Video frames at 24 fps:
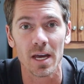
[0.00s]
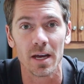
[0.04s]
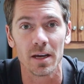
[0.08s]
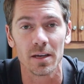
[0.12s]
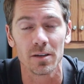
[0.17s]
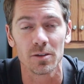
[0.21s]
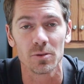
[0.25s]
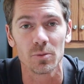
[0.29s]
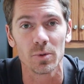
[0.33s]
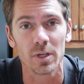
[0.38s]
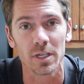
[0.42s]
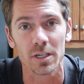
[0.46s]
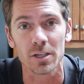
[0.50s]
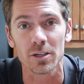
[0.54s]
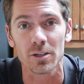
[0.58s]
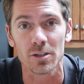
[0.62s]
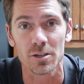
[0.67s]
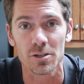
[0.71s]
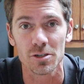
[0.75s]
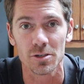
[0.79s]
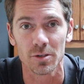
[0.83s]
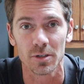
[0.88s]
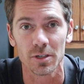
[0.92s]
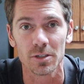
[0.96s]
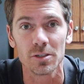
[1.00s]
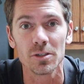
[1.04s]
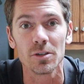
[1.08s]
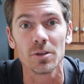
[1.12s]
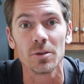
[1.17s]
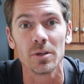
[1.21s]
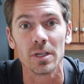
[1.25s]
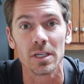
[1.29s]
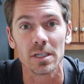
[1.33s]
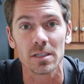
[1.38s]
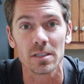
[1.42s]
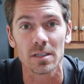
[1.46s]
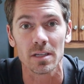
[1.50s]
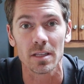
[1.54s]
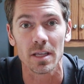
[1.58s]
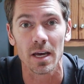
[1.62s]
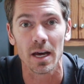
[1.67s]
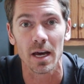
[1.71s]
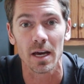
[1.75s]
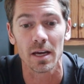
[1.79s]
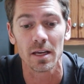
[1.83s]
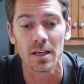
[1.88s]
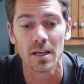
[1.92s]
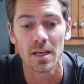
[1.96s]
And we encourage you to tune into
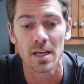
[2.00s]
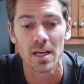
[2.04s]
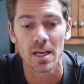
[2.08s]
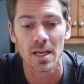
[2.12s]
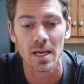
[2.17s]
that.